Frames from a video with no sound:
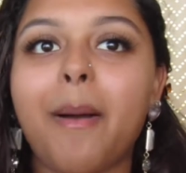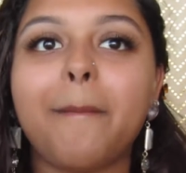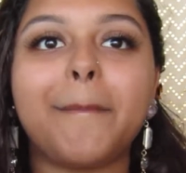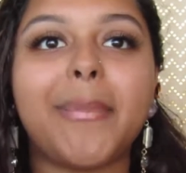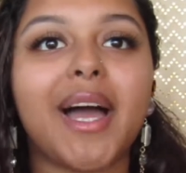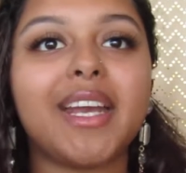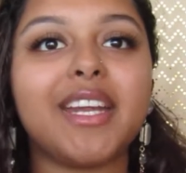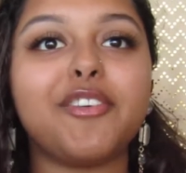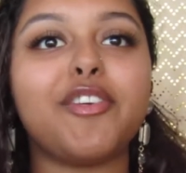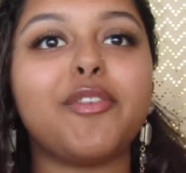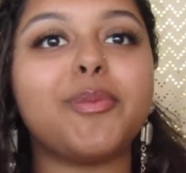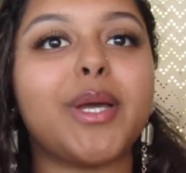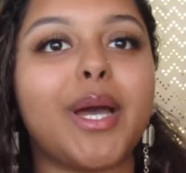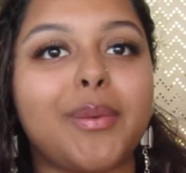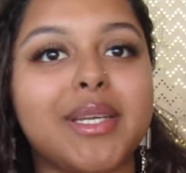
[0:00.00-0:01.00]
But if
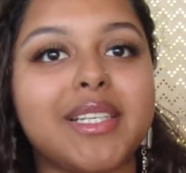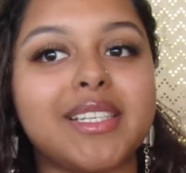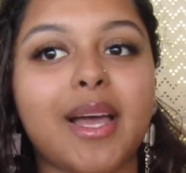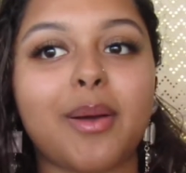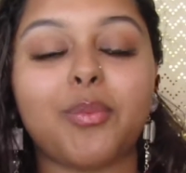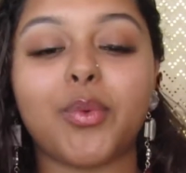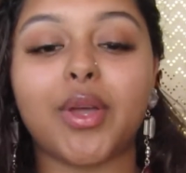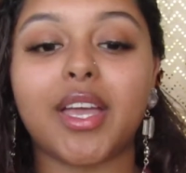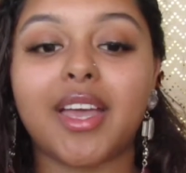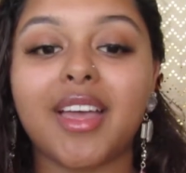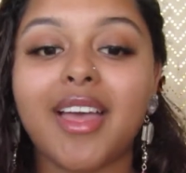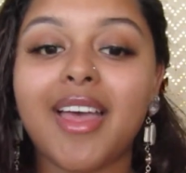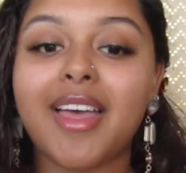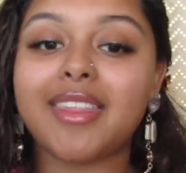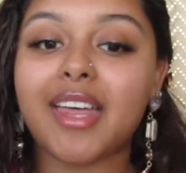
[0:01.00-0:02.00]
I'm going somewhere
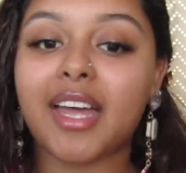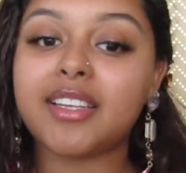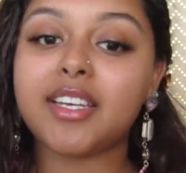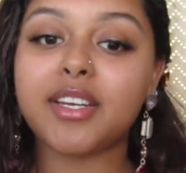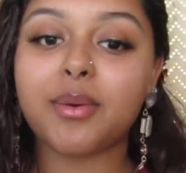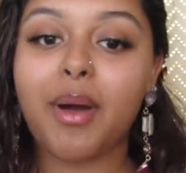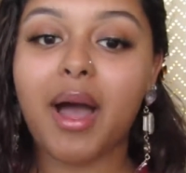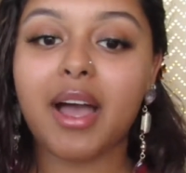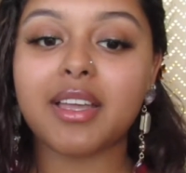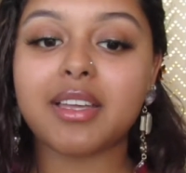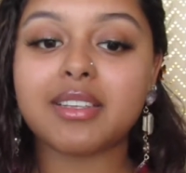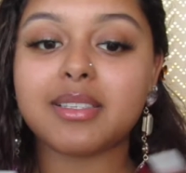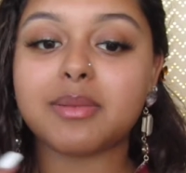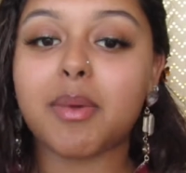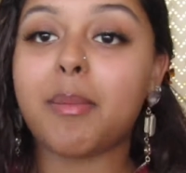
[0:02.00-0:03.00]
that
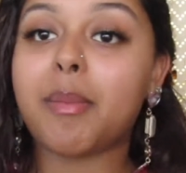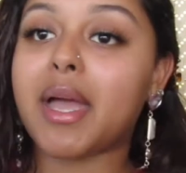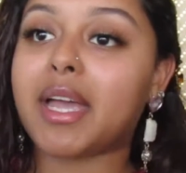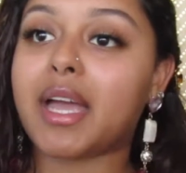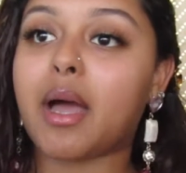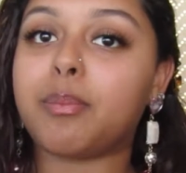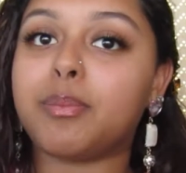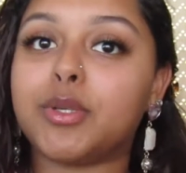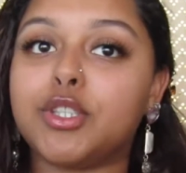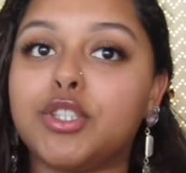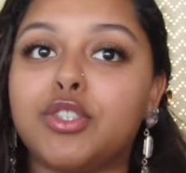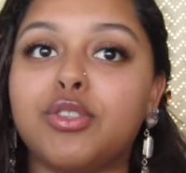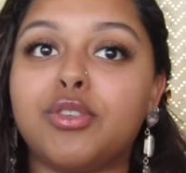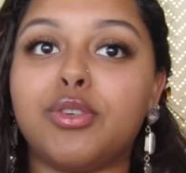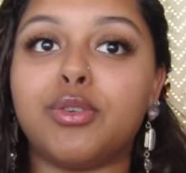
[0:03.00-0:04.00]
requires my makeup
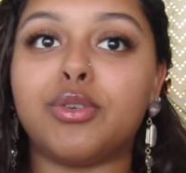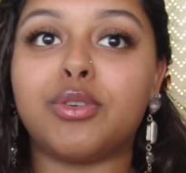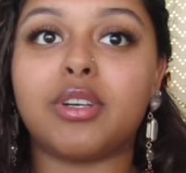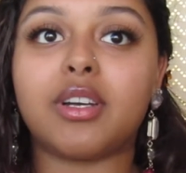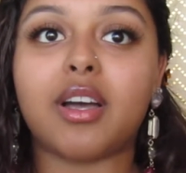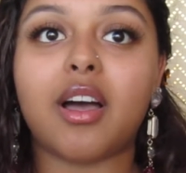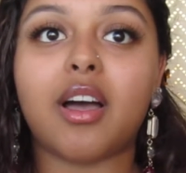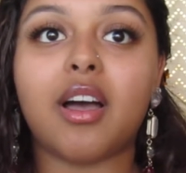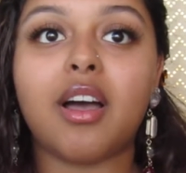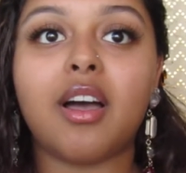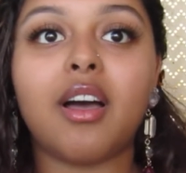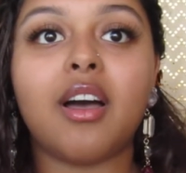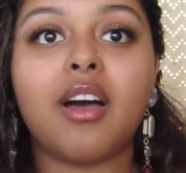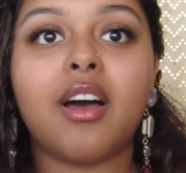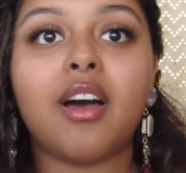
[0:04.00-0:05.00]
to look
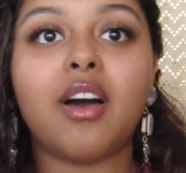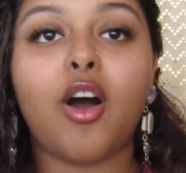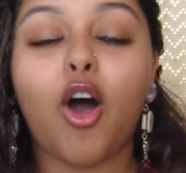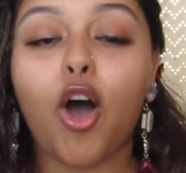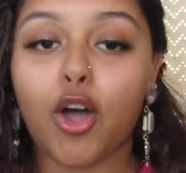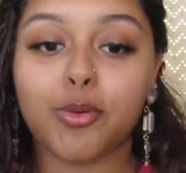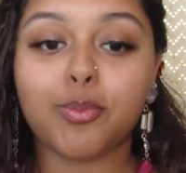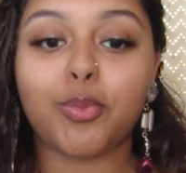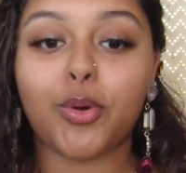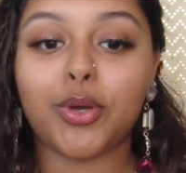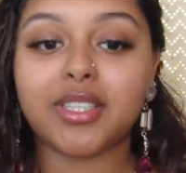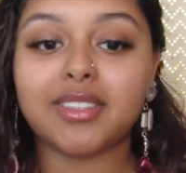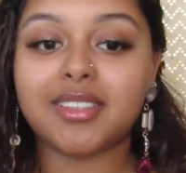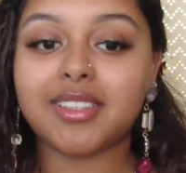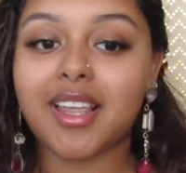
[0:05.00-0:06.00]
on
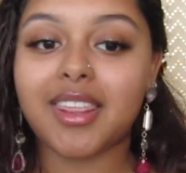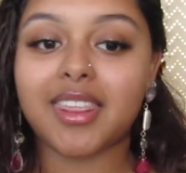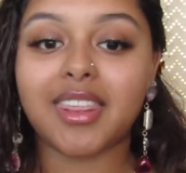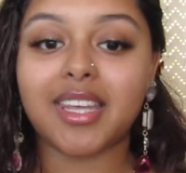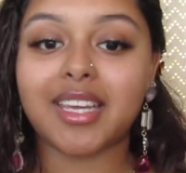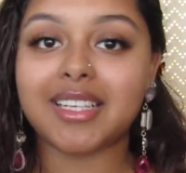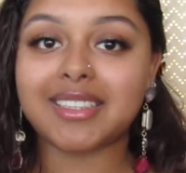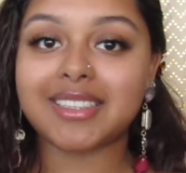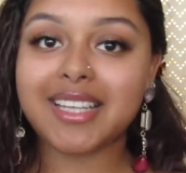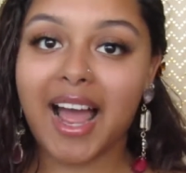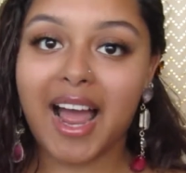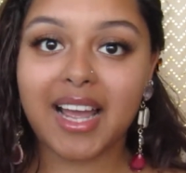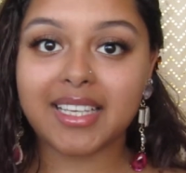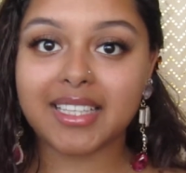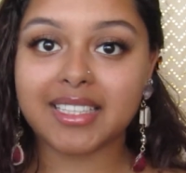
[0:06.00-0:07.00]
point the
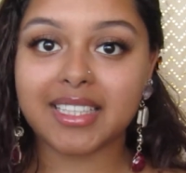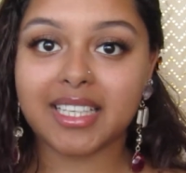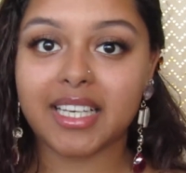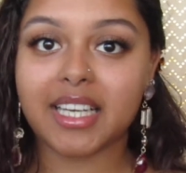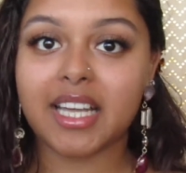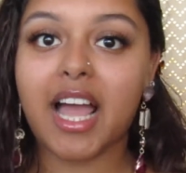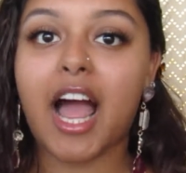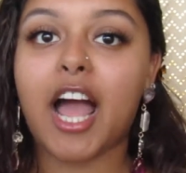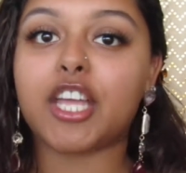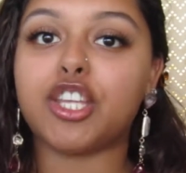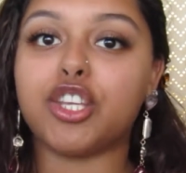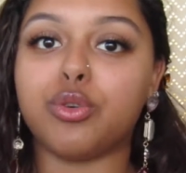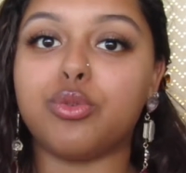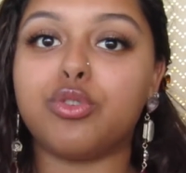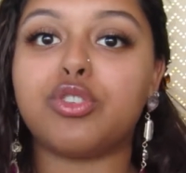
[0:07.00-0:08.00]
entire day, I
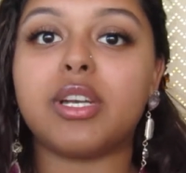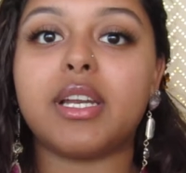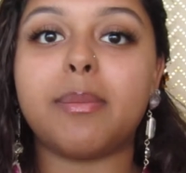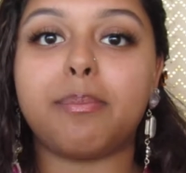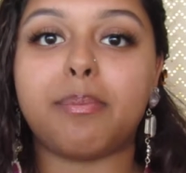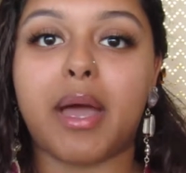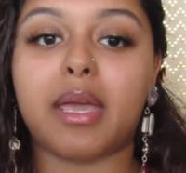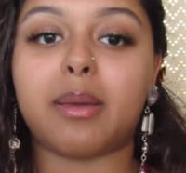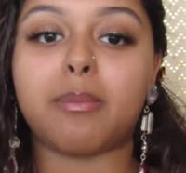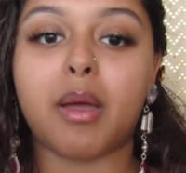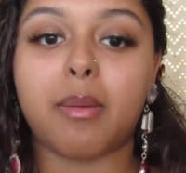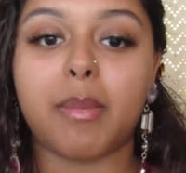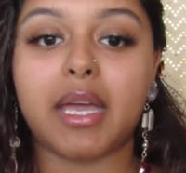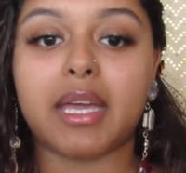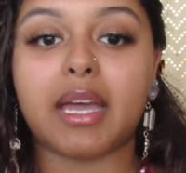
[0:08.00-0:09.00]
usually bake my
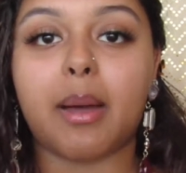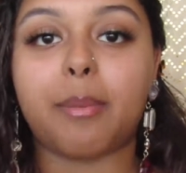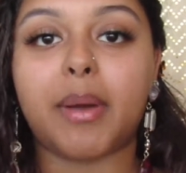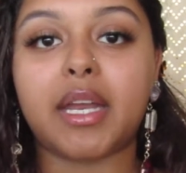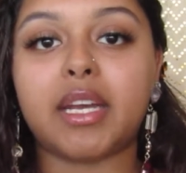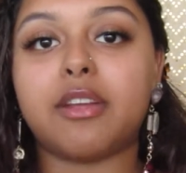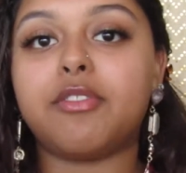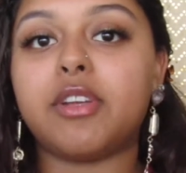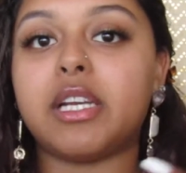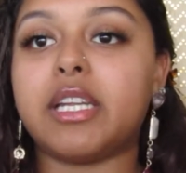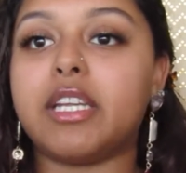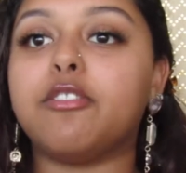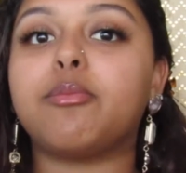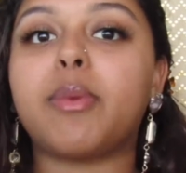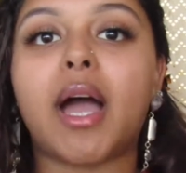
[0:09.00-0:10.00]
makeup. I never
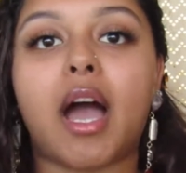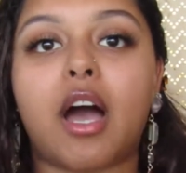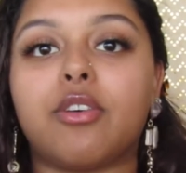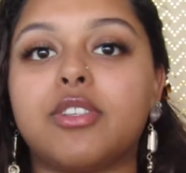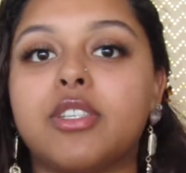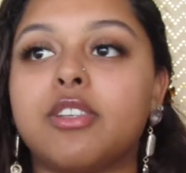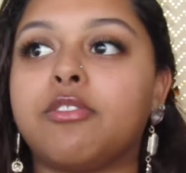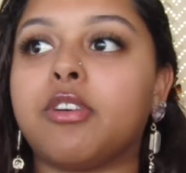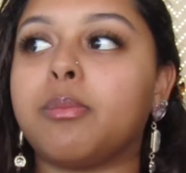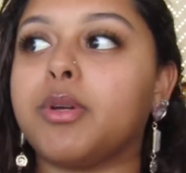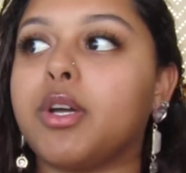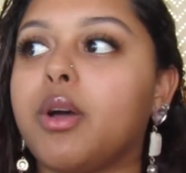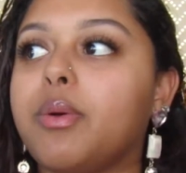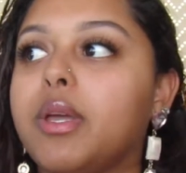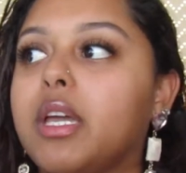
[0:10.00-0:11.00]
leave my house if I'm
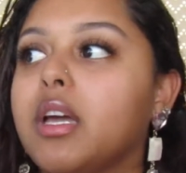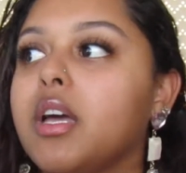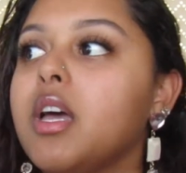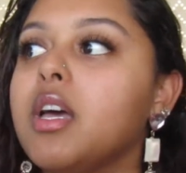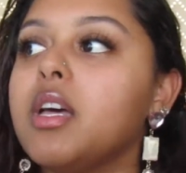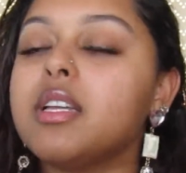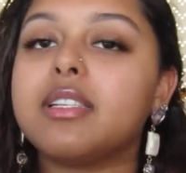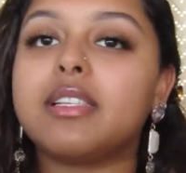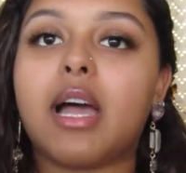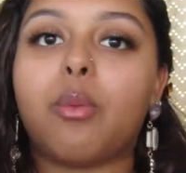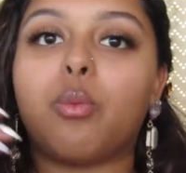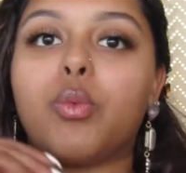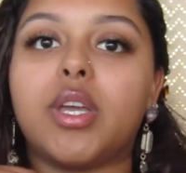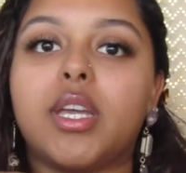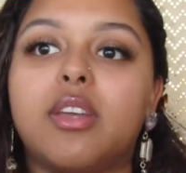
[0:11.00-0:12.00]
going
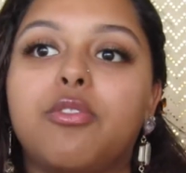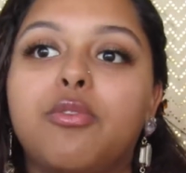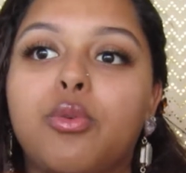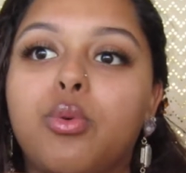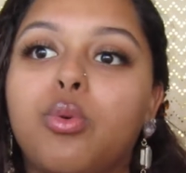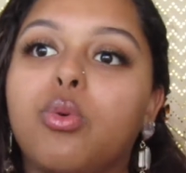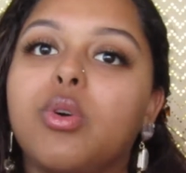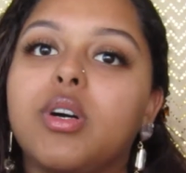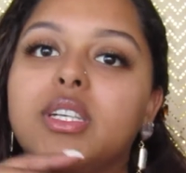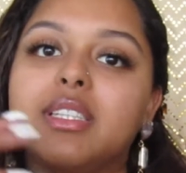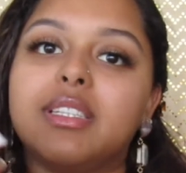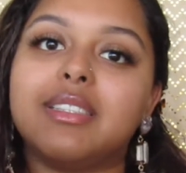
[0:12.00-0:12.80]
somewhere for